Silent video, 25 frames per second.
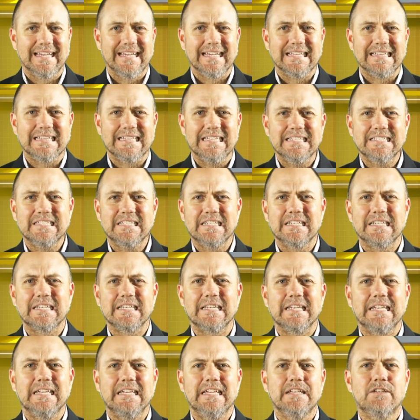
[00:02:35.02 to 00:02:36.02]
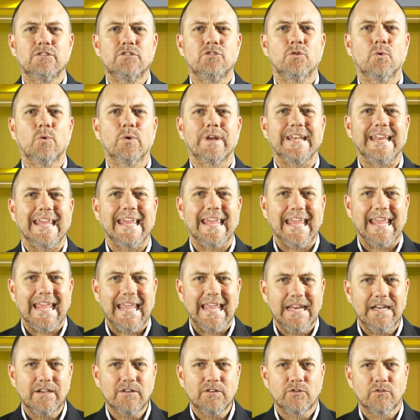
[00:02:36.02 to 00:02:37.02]
this could lead to an
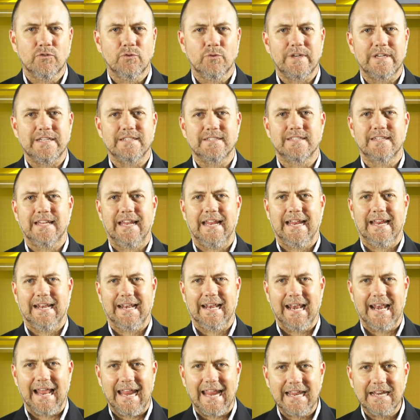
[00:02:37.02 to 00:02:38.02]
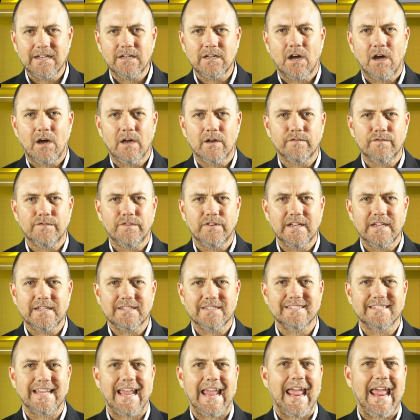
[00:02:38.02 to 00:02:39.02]
increase in land
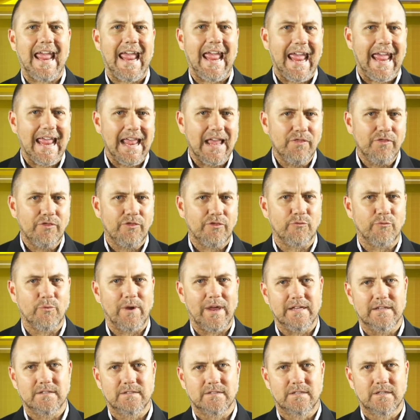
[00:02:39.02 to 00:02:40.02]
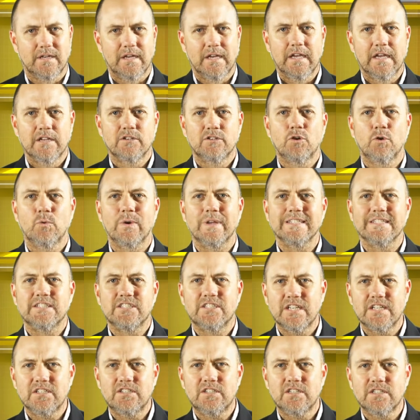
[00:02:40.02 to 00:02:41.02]
conflicts and threats to
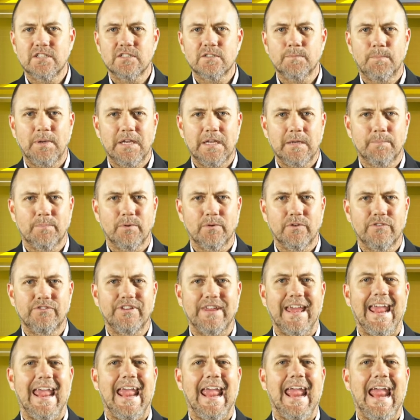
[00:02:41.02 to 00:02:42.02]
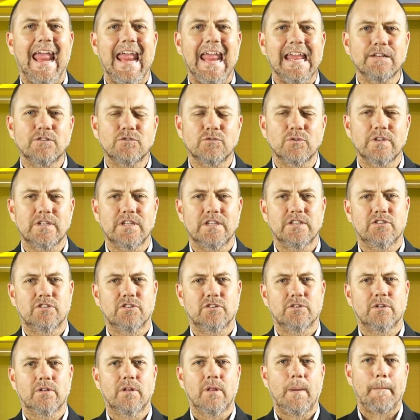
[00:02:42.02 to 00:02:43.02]
indigenous peoples and
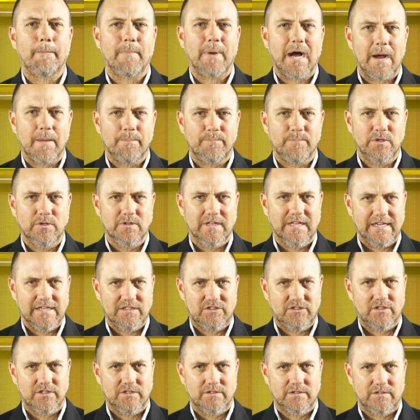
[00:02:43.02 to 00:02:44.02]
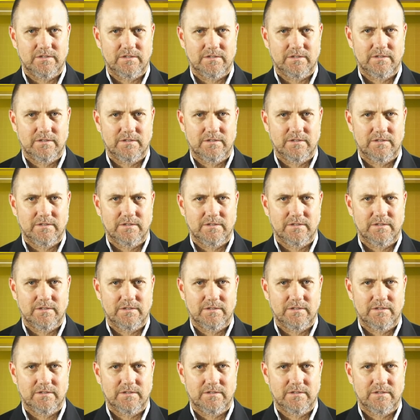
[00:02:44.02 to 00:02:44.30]
traditional populations.